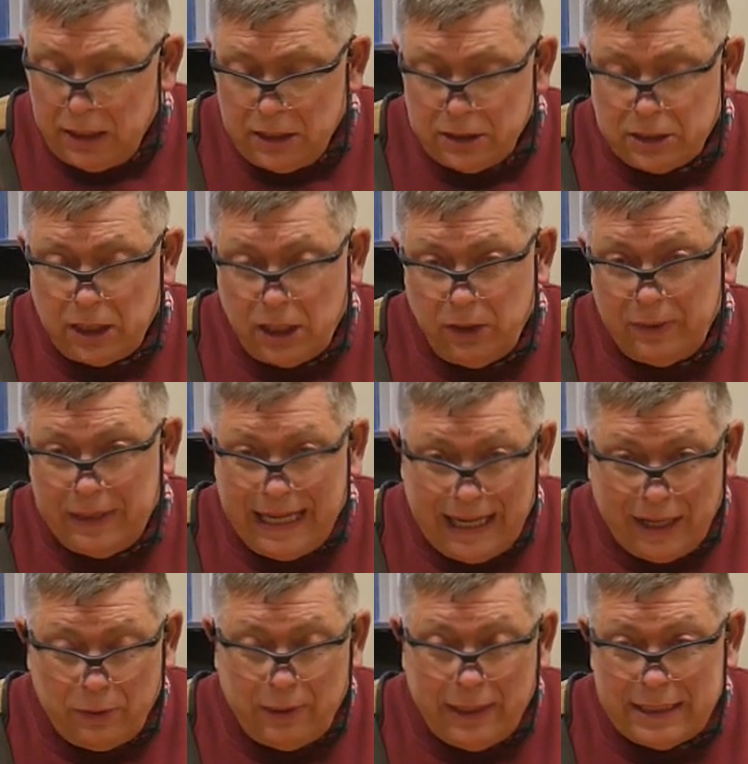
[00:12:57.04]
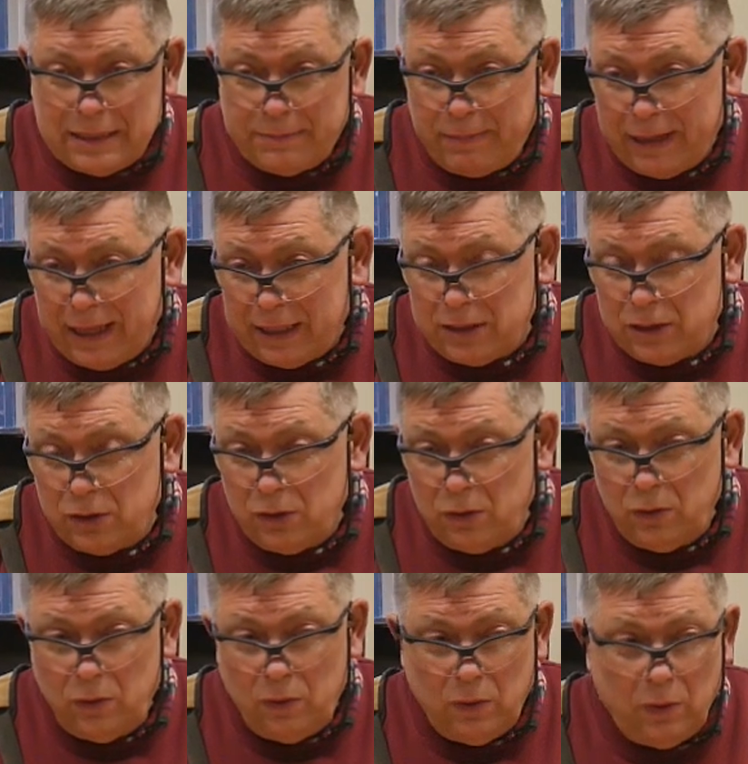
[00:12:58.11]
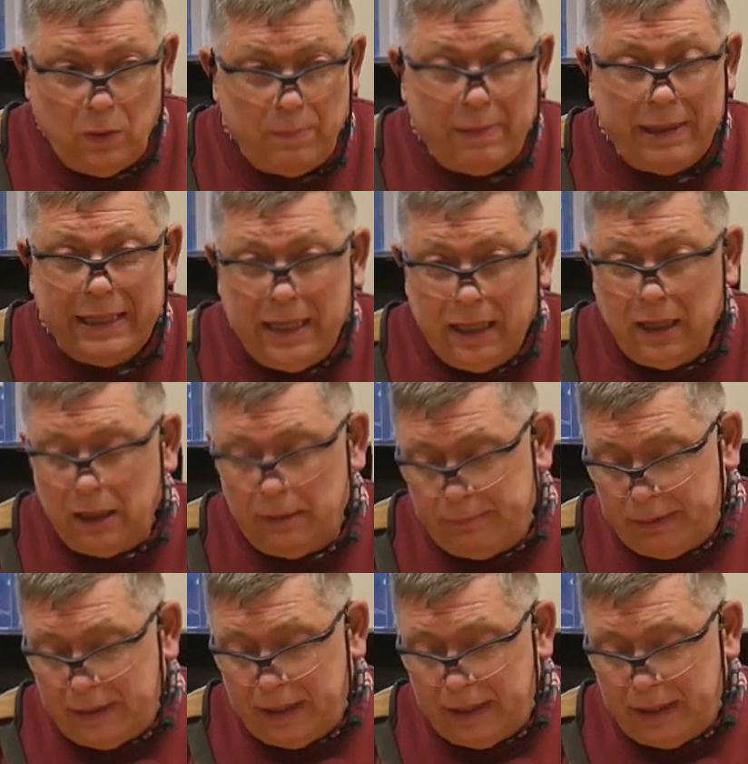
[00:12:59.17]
So now it's back to making up.